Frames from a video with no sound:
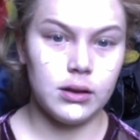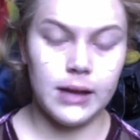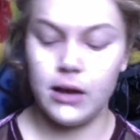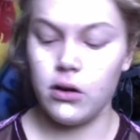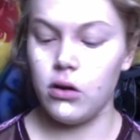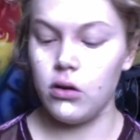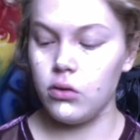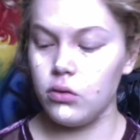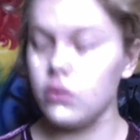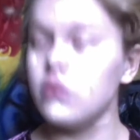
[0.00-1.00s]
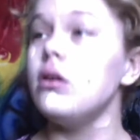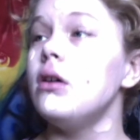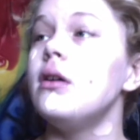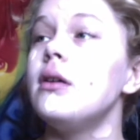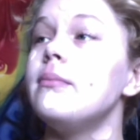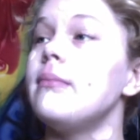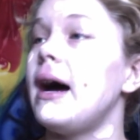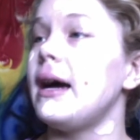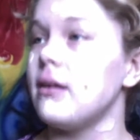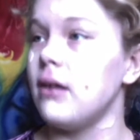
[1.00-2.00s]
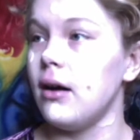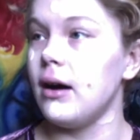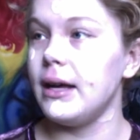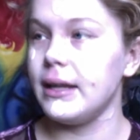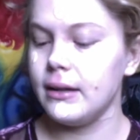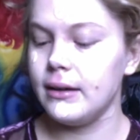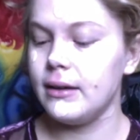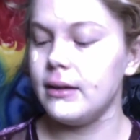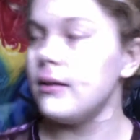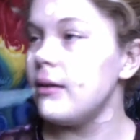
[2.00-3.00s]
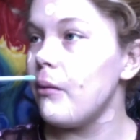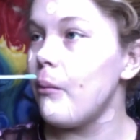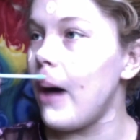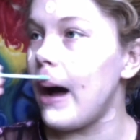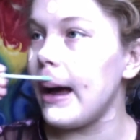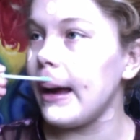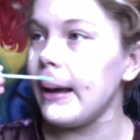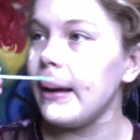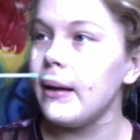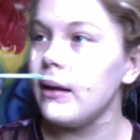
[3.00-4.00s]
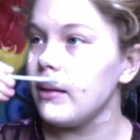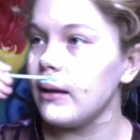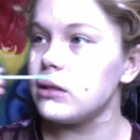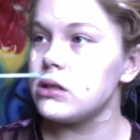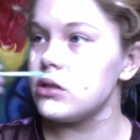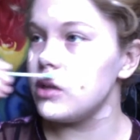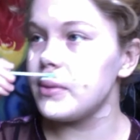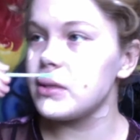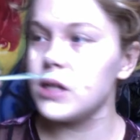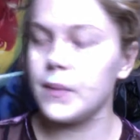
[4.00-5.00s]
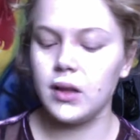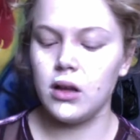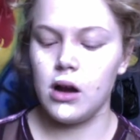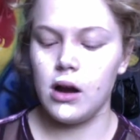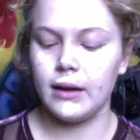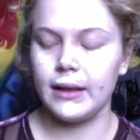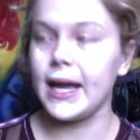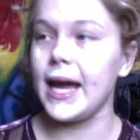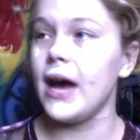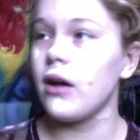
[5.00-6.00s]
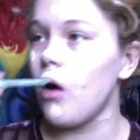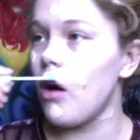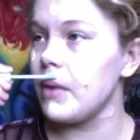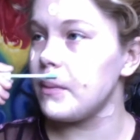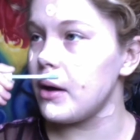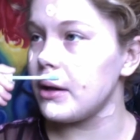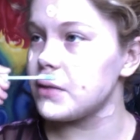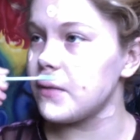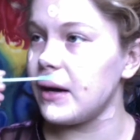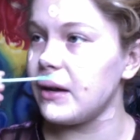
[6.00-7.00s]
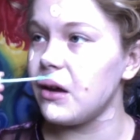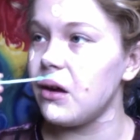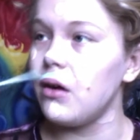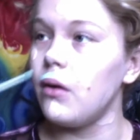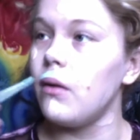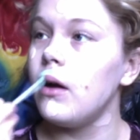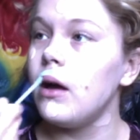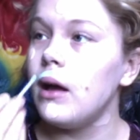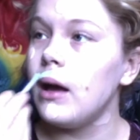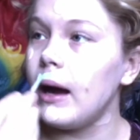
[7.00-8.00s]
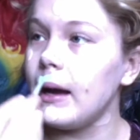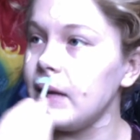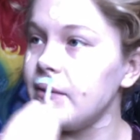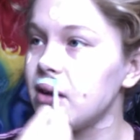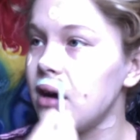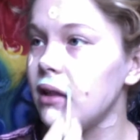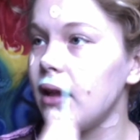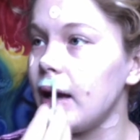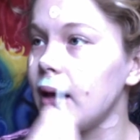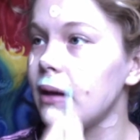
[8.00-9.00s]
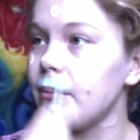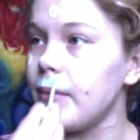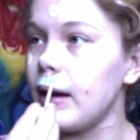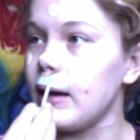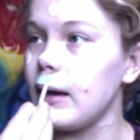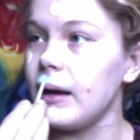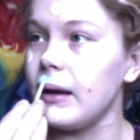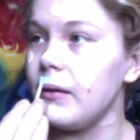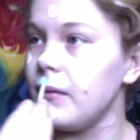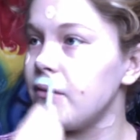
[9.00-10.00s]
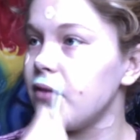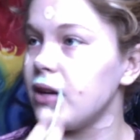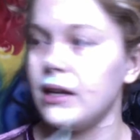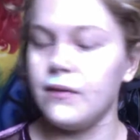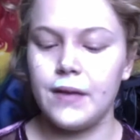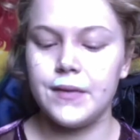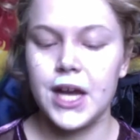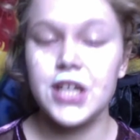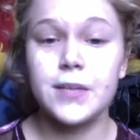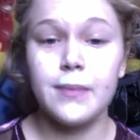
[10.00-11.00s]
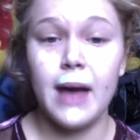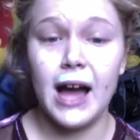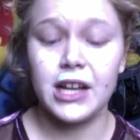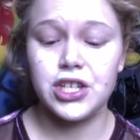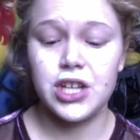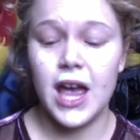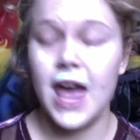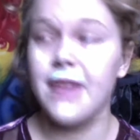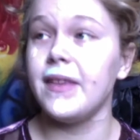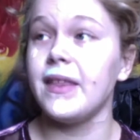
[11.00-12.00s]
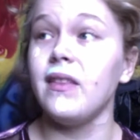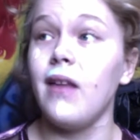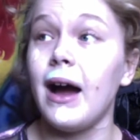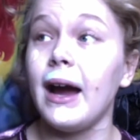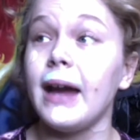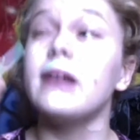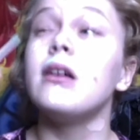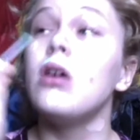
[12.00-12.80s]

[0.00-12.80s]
Like, oh my god. Why? Like, super long. Like, I had all my products ready to go. I even got, like, my freaking foundation matched, and then the line